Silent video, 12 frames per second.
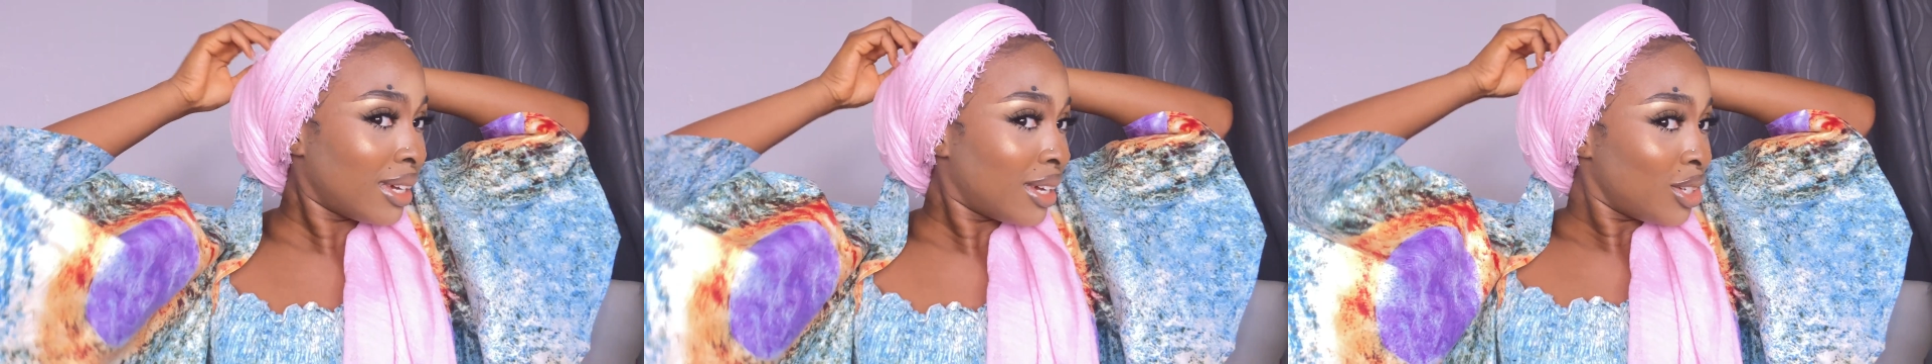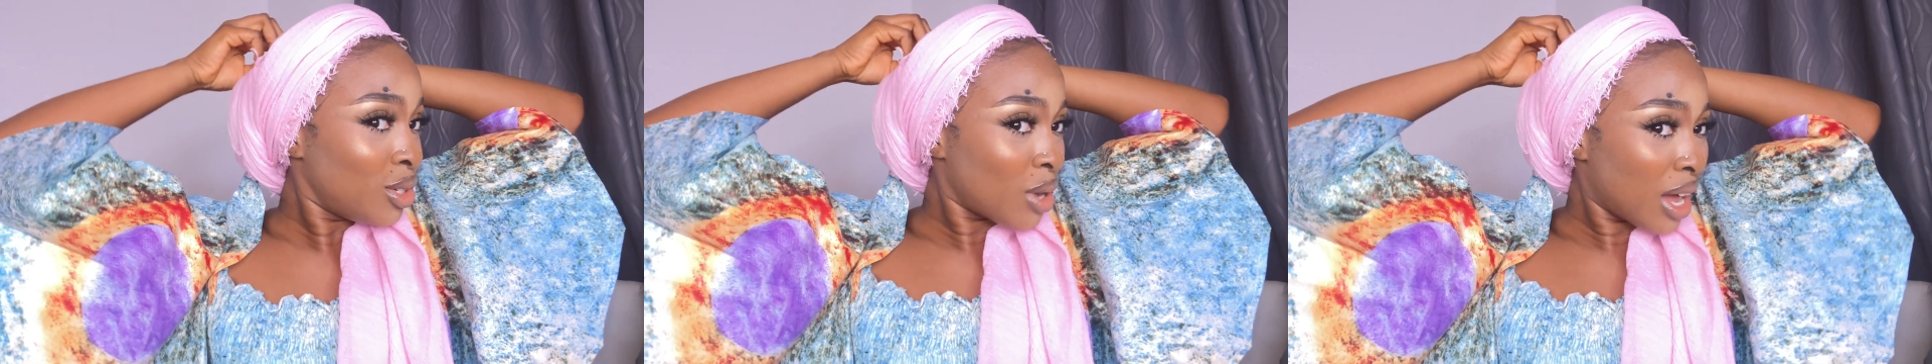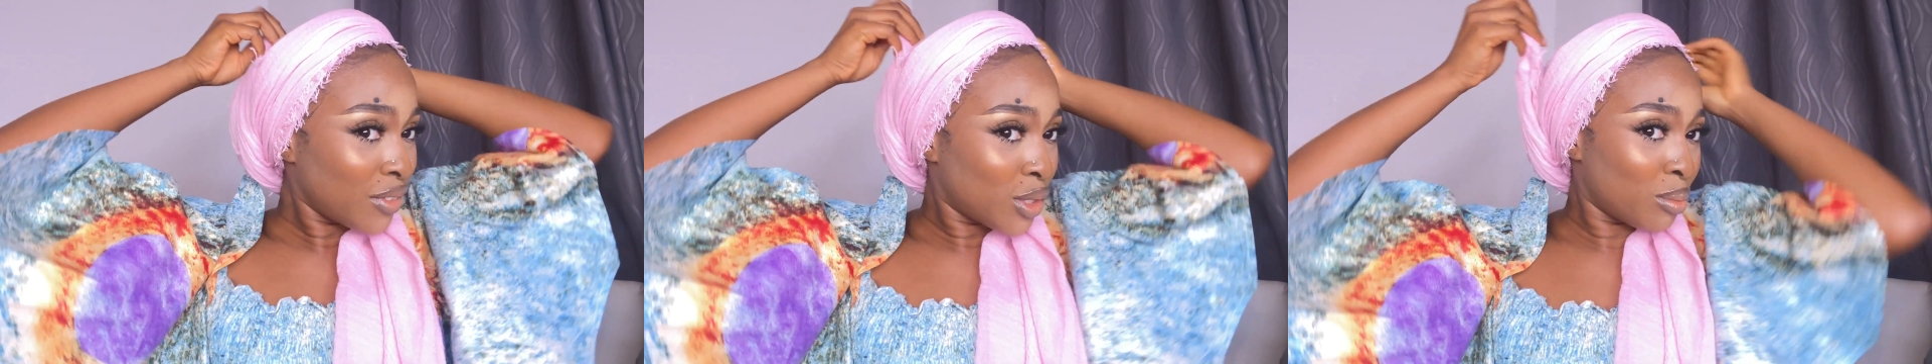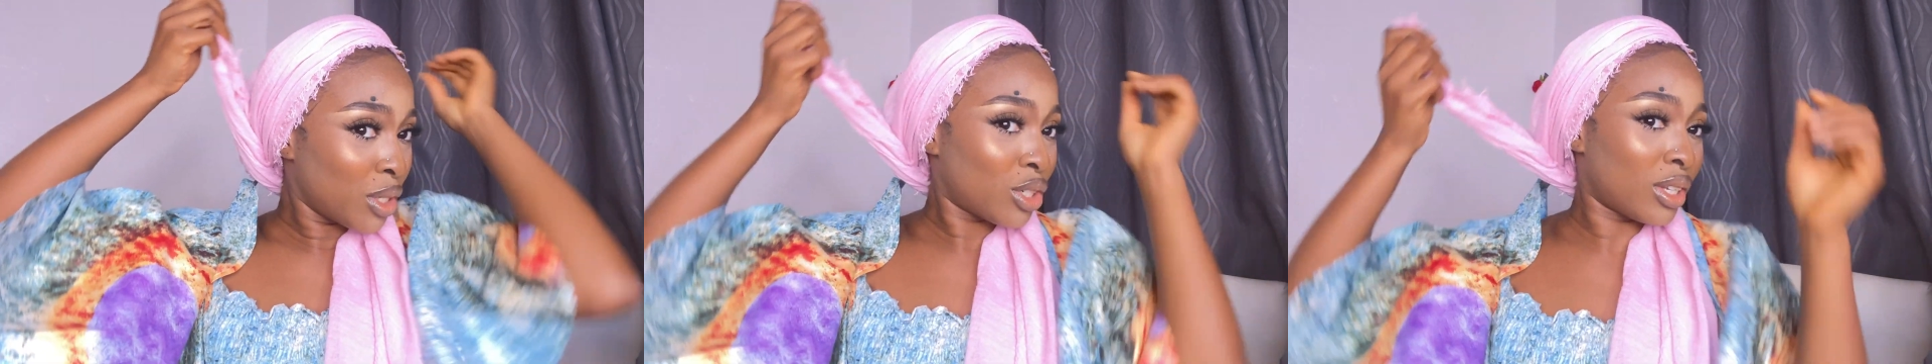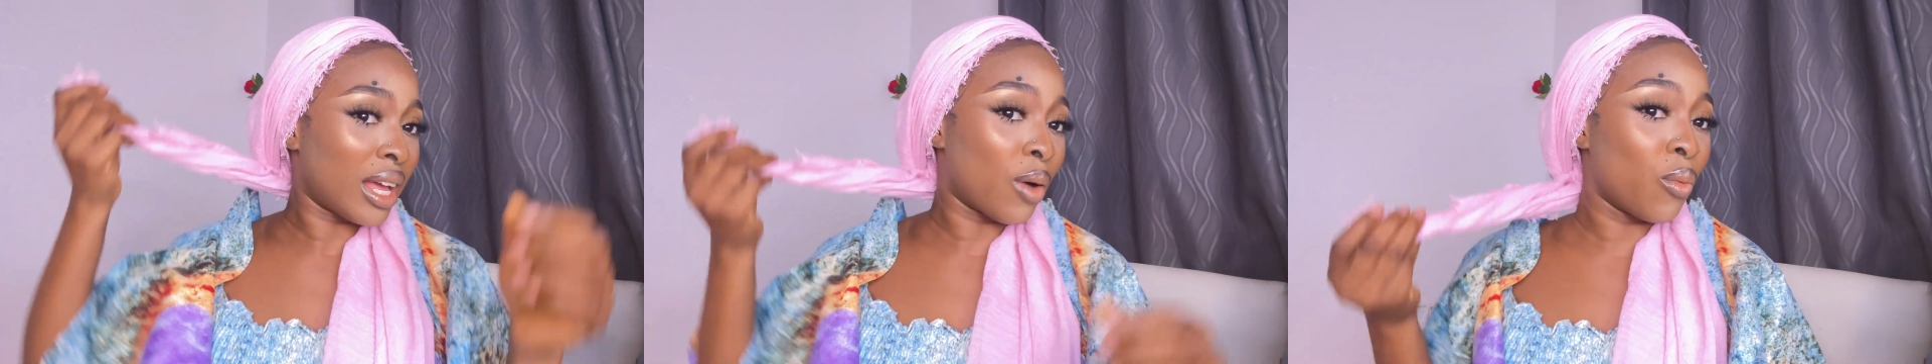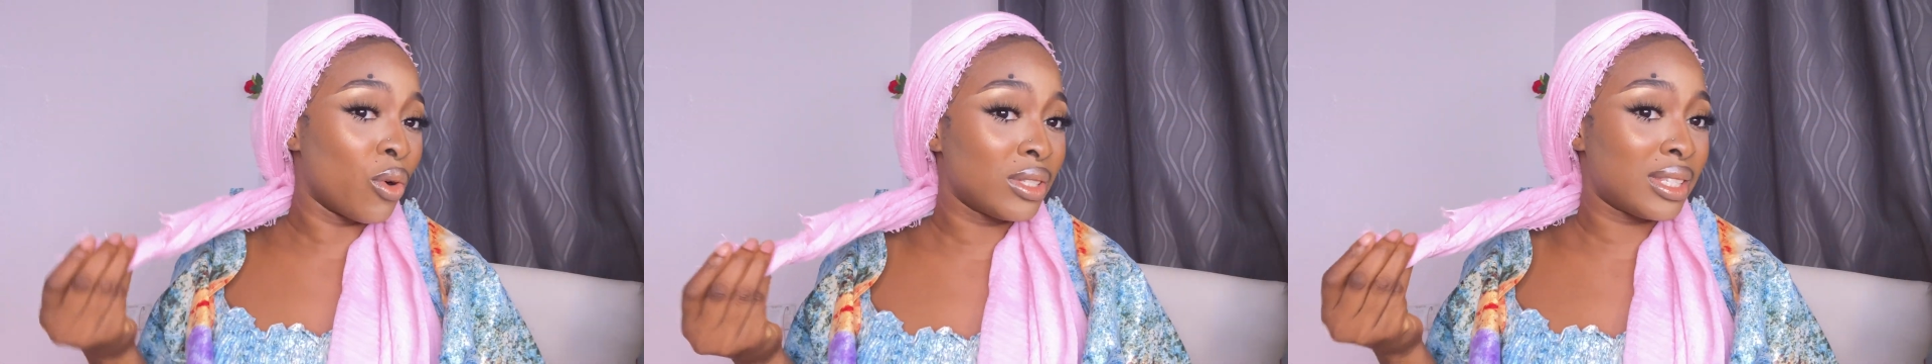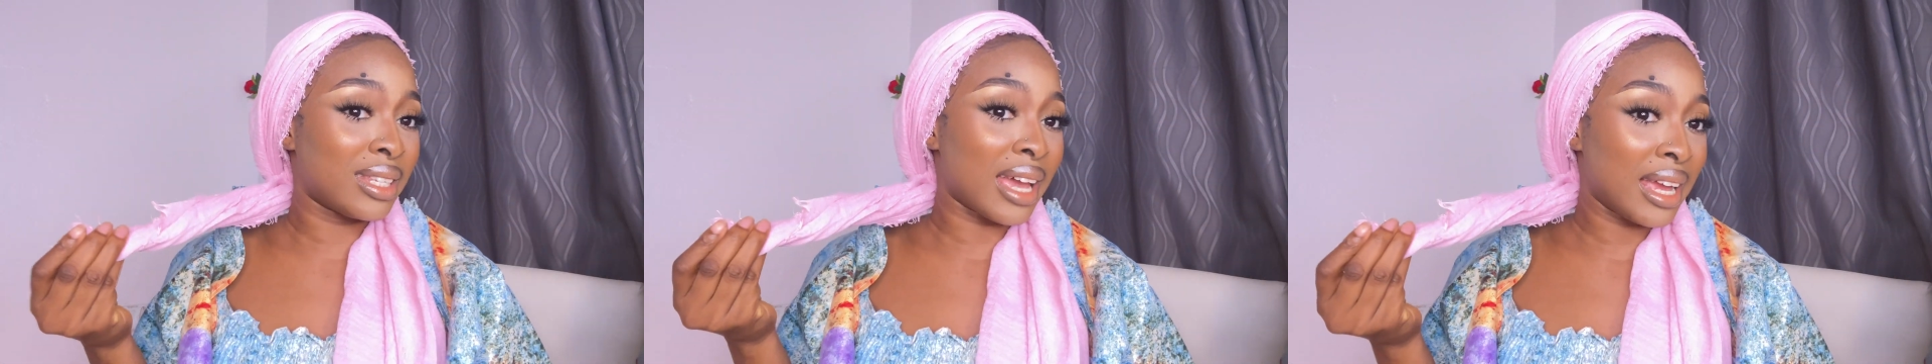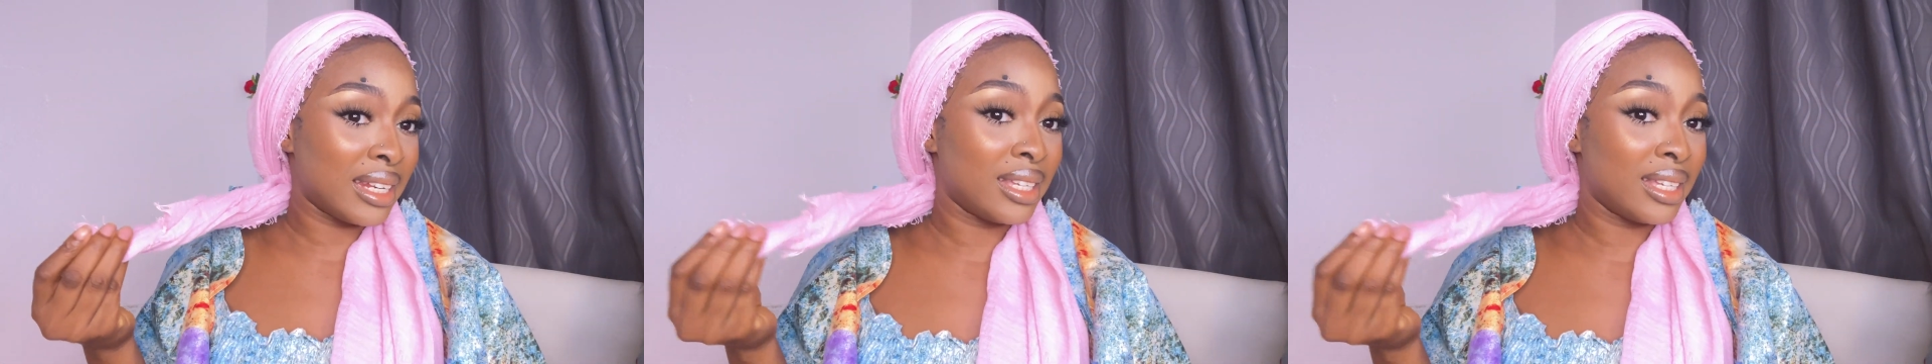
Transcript: you have to make sure that one side